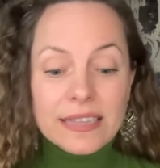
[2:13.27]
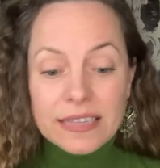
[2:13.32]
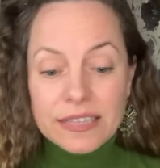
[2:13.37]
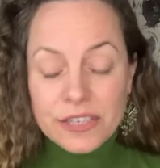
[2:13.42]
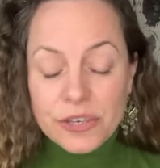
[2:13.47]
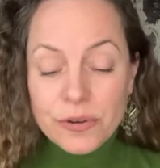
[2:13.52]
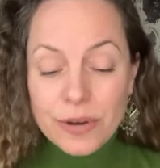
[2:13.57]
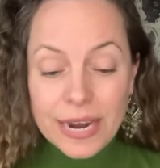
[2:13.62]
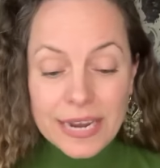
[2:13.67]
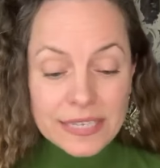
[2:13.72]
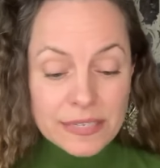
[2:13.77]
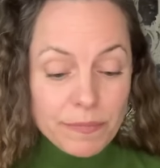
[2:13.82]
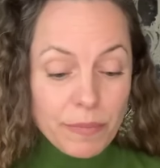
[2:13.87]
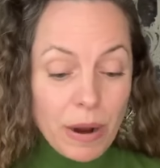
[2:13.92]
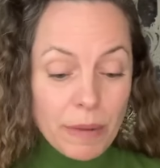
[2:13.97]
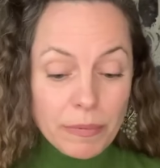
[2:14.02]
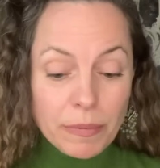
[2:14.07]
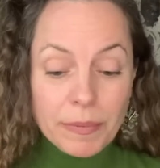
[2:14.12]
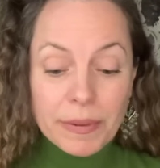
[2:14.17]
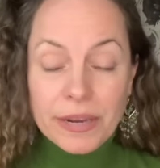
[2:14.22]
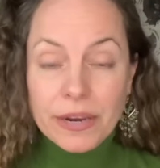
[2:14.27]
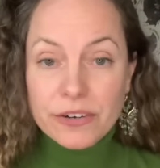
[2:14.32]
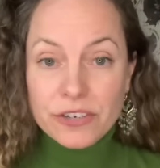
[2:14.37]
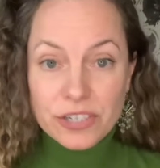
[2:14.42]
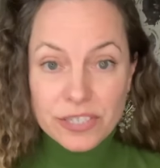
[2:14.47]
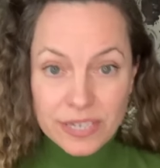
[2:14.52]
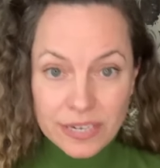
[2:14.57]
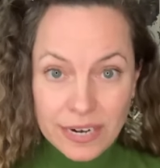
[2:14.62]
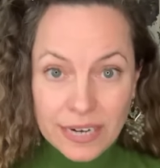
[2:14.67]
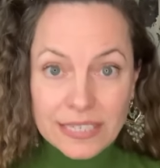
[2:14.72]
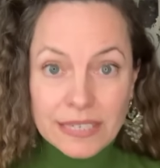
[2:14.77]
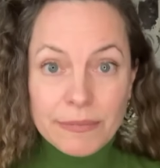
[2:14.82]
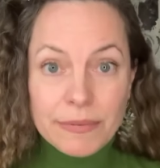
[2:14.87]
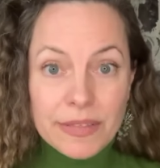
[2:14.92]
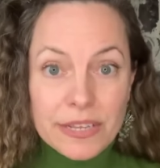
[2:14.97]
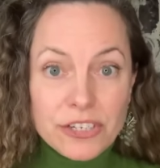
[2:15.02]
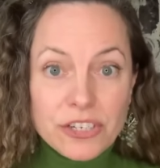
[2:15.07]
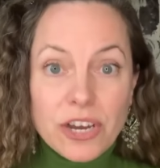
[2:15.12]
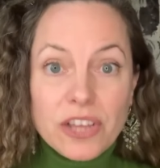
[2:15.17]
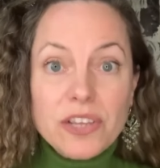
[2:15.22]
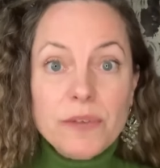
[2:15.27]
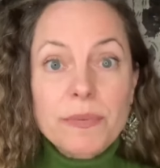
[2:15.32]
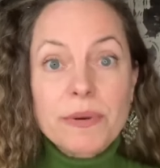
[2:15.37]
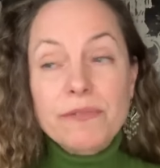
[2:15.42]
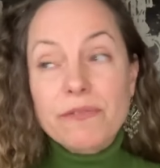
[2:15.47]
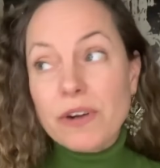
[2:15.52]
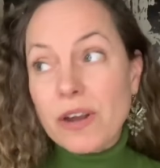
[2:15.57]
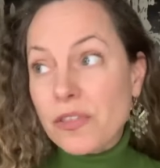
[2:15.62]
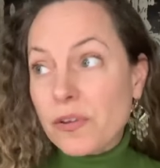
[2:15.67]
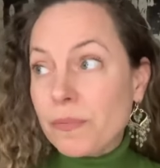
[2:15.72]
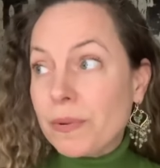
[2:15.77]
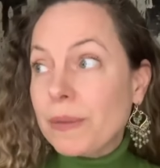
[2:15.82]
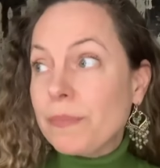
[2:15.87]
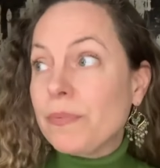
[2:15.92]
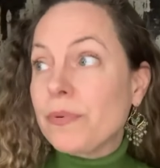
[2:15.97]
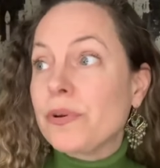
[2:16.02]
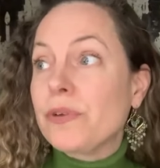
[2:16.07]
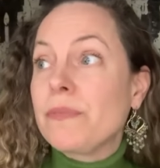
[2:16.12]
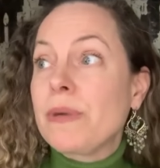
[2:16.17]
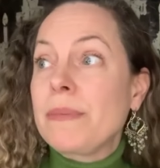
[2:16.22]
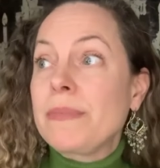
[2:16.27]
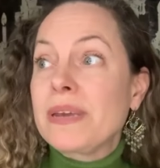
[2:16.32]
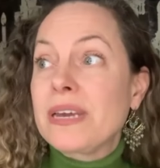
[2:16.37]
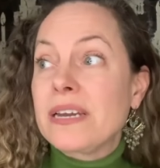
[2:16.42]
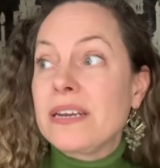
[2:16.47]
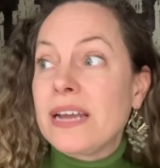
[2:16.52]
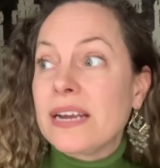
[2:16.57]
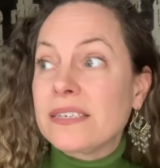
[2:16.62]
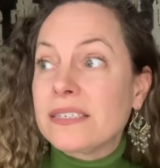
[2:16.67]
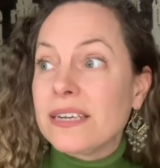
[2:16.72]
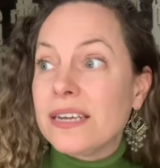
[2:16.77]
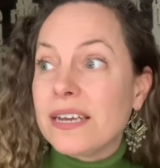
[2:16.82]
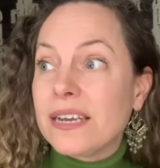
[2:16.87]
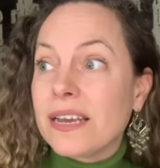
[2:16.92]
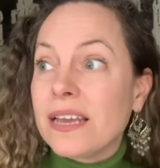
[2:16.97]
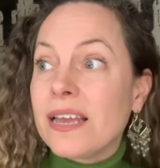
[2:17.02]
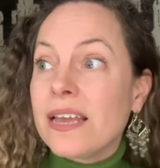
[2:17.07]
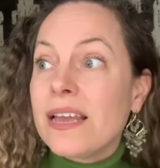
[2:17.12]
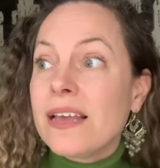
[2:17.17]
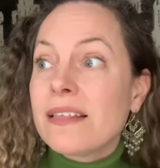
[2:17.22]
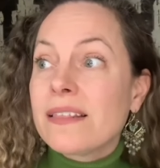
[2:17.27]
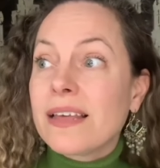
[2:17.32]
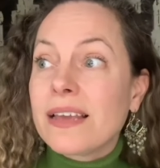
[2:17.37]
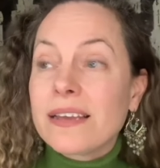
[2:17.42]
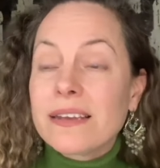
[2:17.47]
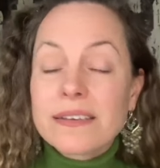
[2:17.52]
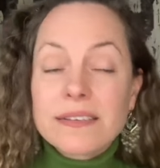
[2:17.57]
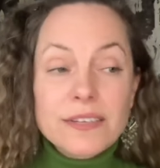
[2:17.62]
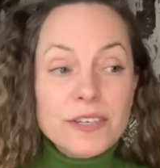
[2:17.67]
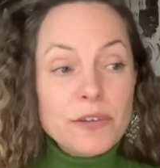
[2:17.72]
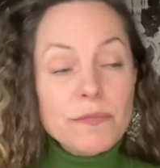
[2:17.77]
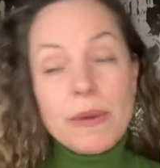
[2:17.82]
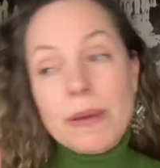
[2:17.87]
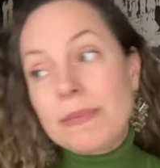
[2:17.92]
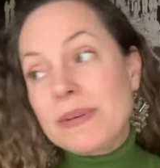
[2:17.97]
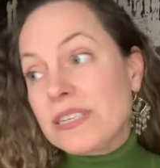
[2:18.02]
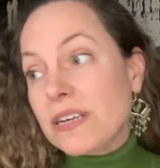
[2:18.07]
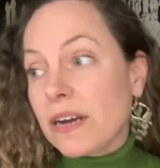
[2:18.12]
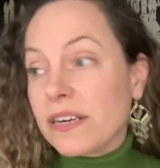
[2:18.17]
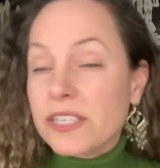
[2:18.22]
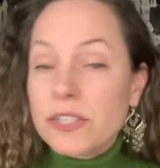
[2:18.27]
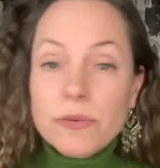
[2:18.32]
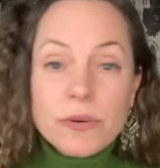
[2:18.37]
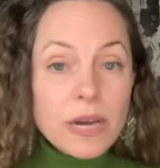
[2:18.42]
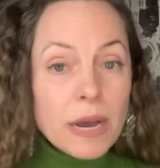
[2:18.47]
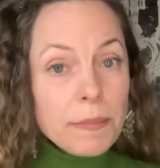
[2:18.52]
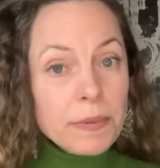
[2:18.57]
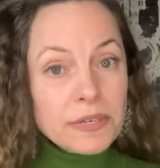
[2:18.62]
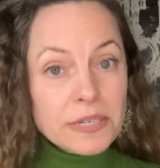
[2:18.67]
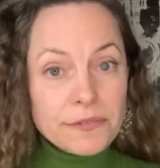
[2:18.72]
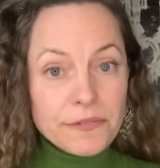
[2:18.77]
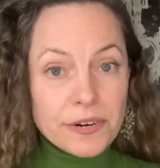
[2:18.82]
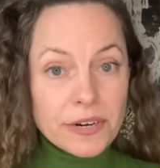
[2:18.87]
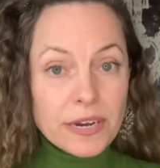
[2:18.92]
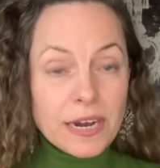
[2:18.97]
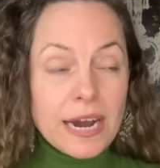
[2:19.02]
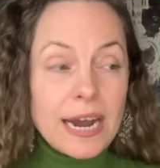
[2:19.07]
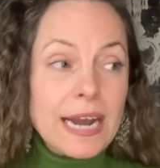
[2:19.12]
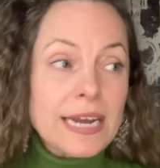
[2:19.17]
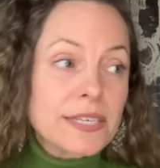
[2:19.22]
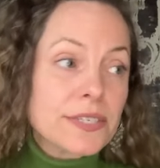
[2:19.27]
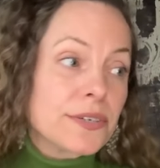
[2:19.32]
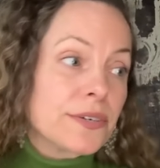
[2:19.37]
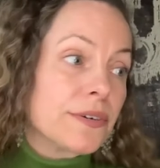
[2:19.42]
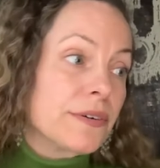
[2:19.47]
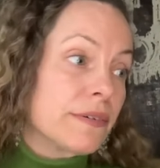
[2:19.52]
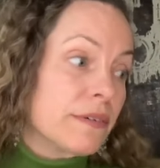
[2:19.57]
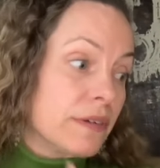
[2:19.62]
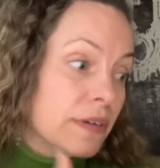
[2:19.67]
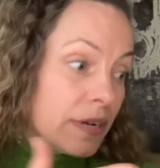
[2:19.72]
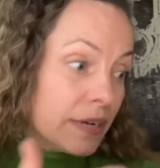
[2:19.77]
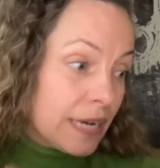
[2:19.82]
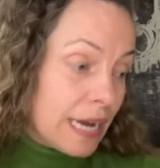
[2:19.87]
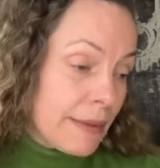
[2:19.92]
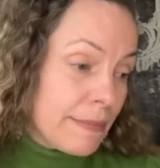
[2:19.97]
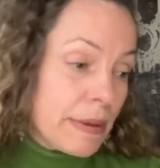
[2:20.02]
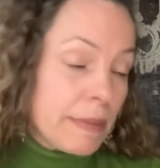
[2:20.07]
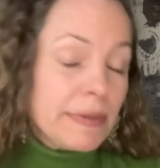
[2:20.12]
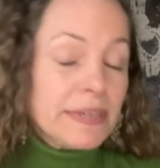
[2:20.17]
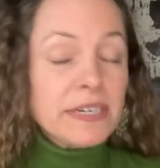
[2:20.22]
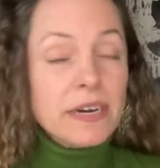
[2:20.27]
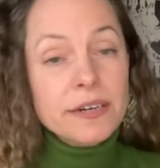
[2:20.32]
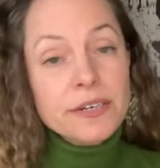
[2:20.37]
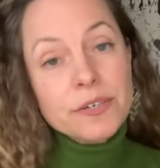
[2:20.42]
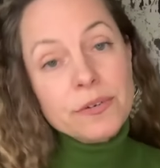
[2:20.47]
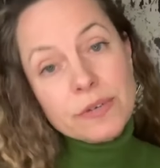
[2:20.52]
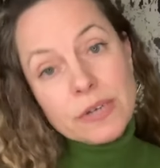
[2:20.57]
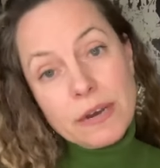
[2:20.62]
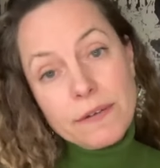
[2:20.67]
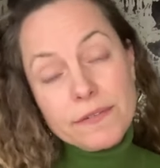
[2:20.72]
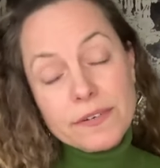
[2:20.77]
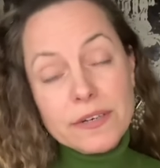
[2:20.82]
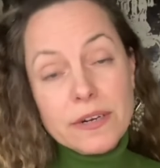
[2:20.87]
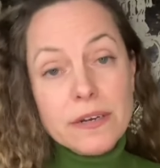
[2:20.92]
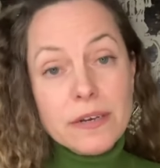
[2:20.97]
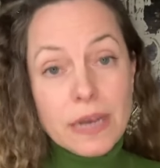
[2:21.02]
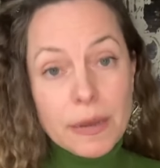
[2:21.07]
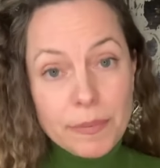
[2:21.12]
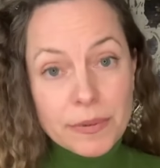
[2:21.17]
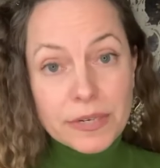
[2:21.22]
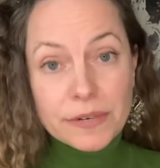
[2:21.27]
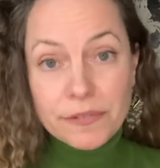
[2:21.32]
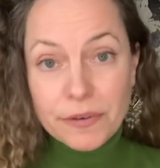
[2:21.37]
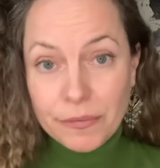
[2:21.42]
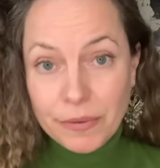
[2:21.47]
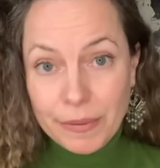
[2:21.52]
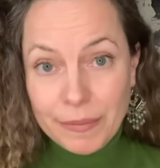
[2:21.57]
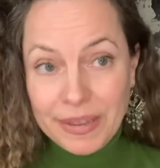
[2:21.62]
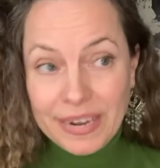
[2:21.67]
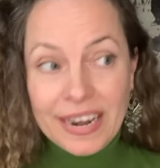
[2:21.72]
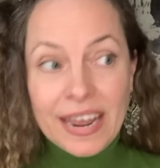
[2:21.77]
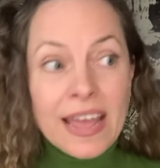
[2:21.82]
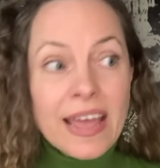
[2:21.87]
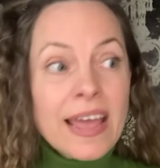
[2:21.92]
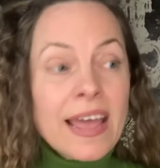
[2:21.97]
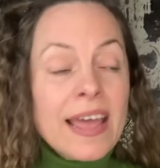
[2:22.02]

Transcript: you guys probably are just connecting with each other, but for other people who may be connecting, like you may be talking to a couple different guys, or a guy may be talking to a couple different women.